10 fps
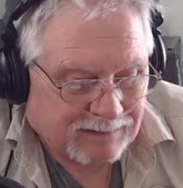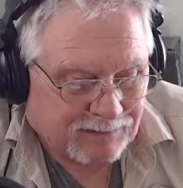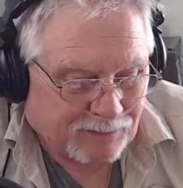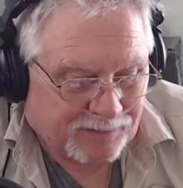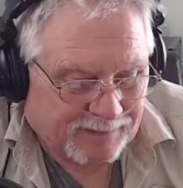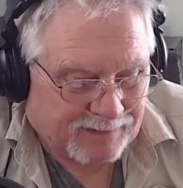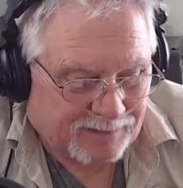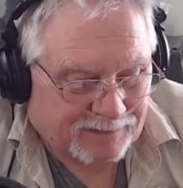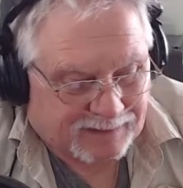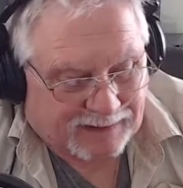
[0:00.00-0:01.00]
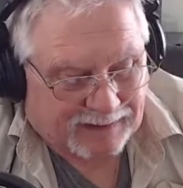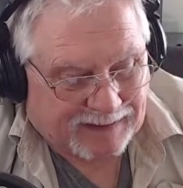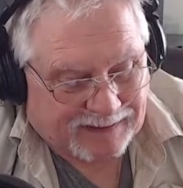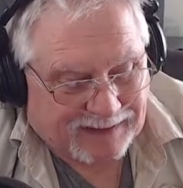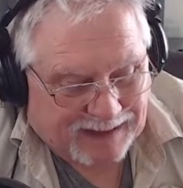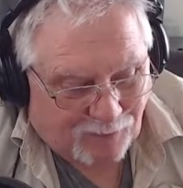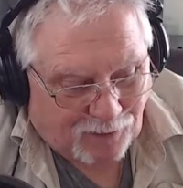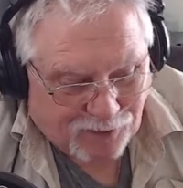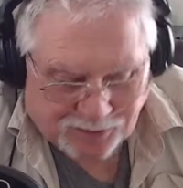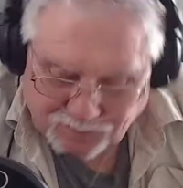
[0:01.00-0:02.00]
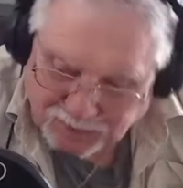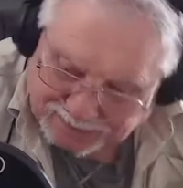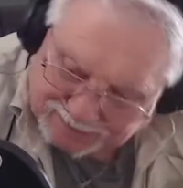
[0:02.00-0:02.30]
Well, that was what?